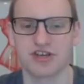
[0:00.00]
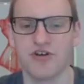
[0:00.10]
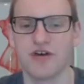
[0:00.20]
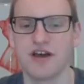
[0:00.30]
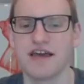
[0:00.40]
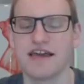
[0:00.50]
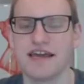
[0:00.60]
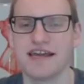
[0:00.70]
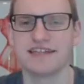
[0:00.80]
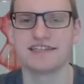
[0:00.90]
So
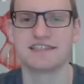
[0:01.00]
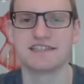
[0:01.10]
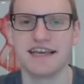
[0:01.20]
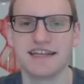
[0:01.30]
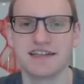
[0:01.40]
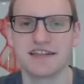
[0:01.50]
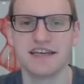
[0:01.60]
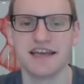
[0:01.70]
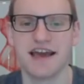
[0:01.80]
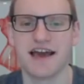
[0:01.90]
an
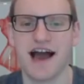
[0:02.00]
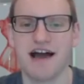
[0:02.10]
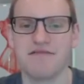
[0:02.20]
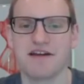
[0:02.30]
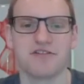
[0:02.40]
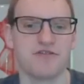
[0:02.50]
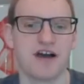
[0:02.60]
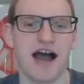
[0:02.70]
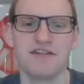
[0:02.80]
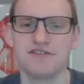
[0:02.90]
insanely, I don't know,
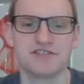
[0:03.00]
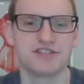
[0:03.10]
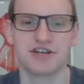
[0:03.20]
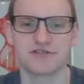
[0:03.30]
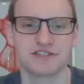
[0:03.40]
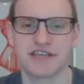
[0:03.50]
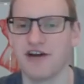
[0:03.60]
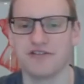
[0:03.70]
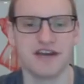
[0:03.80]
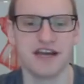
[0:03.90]
I don't use the Jungle
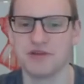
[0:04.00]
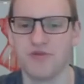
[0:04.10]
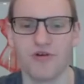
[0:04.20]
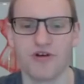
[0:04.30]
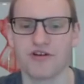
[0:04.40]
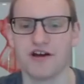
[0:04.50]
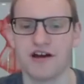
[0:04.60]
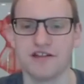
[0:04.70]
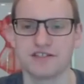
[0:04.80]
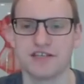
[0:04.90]
Scout anymore,
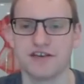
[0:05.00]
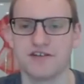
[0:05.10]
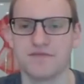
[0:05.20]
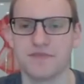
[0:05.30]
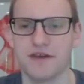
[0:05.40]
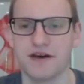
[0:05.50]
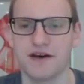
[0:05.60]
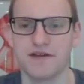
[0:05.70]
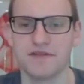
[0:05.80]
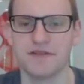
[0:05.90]
I
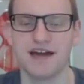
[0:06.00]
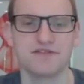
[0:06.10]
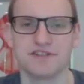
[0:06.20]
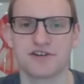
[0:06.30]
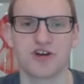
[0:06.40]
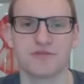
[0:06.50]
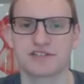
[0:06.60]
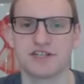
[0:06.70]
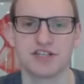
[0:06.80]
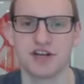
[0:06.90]
don't use their Chrome
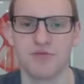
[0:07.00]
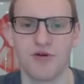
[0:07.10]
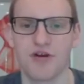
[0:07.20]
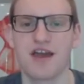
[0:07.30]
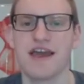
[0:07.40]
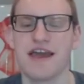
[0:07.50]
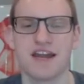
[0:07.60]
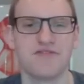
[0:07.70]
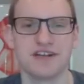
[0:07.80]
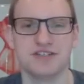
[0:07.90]
extension anymore,
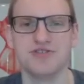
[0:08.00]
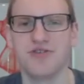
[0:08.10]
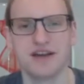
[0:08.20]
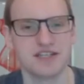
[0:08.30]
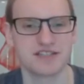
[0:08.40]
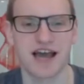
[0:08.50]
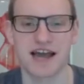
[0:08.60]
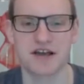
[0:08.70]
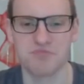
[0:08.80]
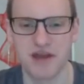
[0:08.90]
and if I do,
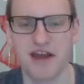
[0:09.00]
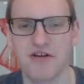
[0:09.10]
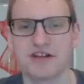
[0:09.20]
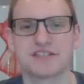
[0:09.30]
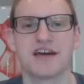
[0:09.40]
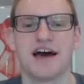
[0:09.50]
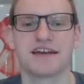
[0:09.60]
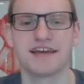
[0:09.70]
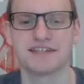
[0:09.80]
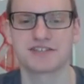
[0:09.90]
I compare it
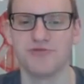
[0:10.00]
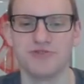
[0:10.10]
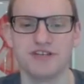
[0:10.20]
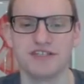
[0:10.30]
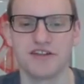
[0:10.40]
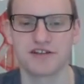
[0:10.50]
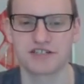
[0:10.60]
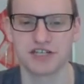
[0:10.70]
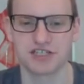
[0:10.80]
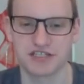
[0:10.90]
against these other
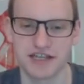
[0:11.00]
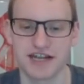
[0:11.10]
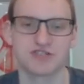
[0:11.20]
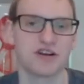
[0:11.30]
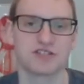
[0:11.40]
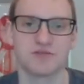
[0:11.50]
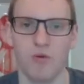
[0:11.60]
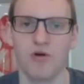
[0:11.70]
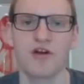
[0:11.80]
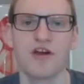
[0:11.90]
extensions that I trust
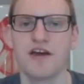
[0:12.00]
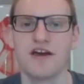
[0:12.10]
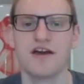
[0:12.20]
more.